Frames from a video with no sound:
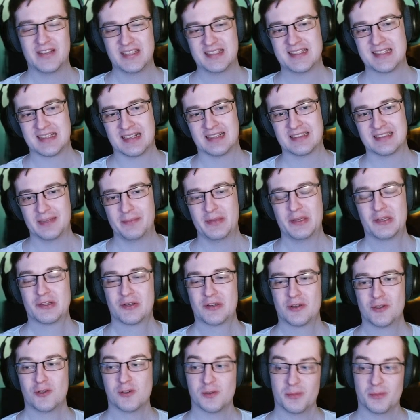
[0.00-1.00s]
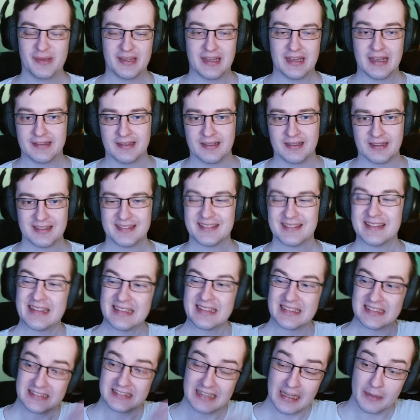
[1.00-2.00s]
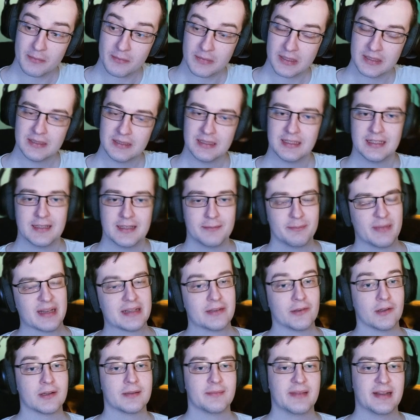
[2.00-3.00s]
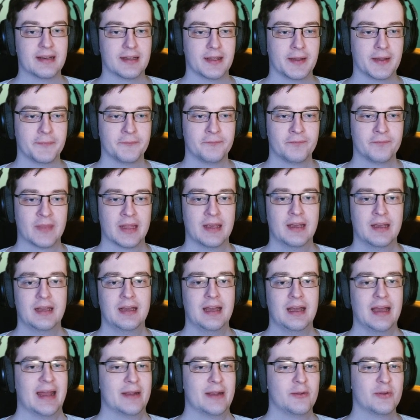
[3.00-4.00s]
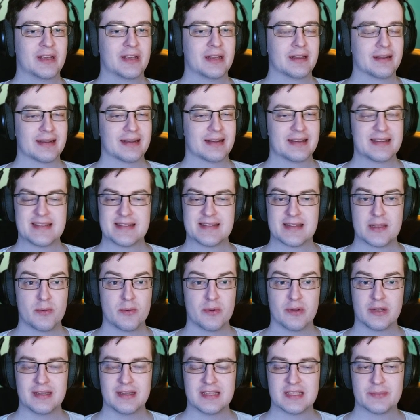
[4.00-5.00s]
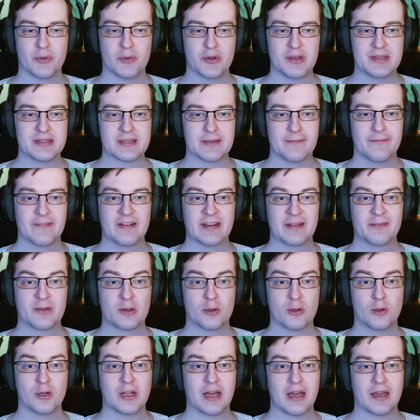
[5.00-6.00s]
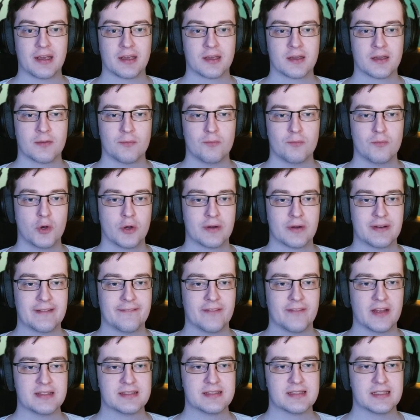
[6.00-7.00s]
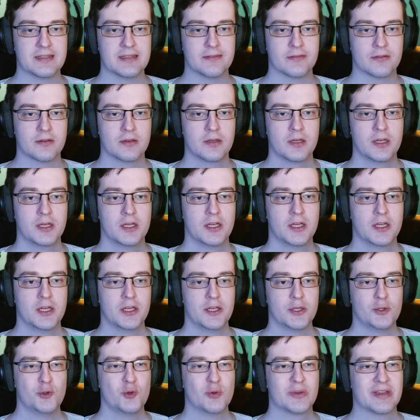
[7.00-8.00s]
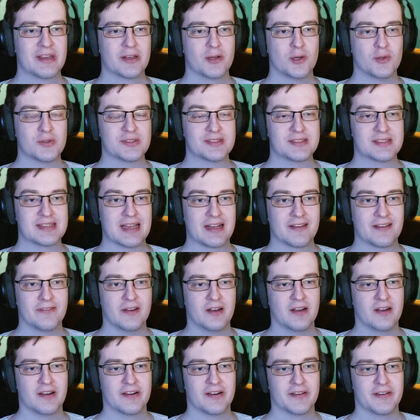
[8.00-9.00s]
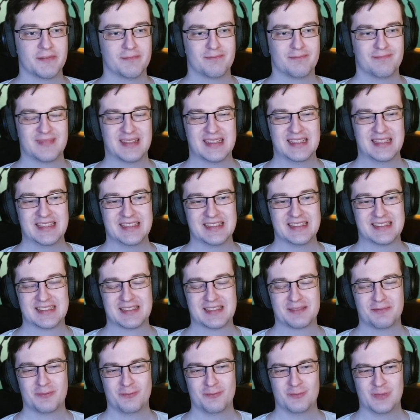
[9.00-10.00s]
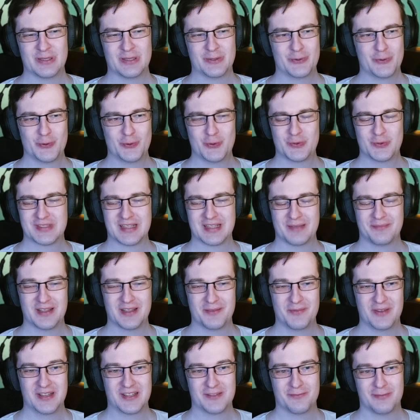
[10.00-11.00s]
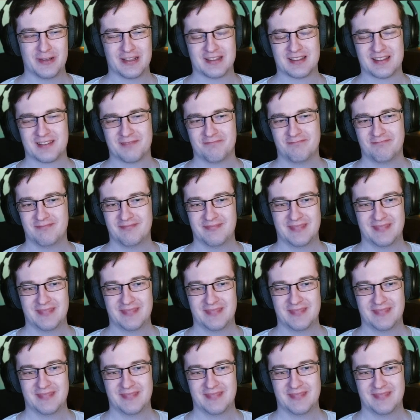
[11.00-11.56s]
physical damage you'll be getting. There is some, but not many. And you can redistribute these points, and whenever you like, more defensive, you can go Sunfire. It will do some damage, but